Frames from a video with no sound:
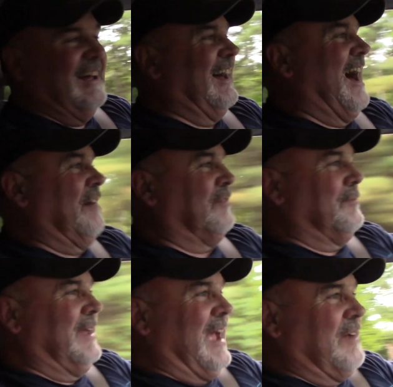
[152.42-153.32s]
off
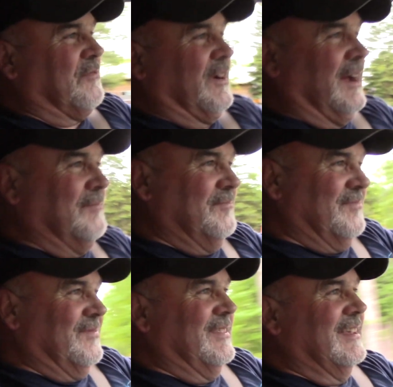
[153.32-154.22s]
of the A-frame,
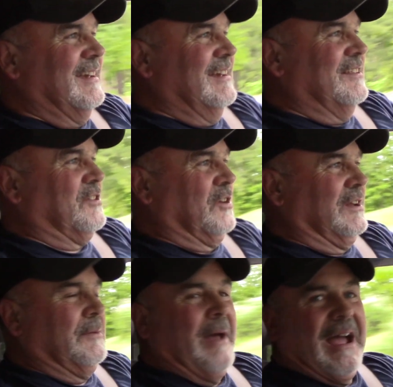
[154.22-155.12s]
threw it
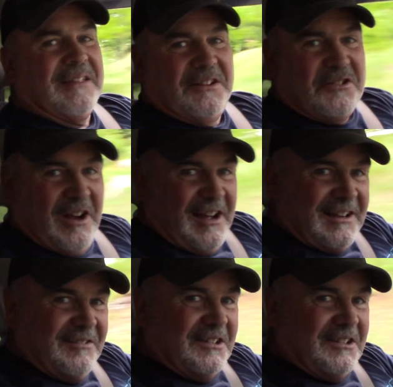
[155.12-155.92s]
in the back of the truck.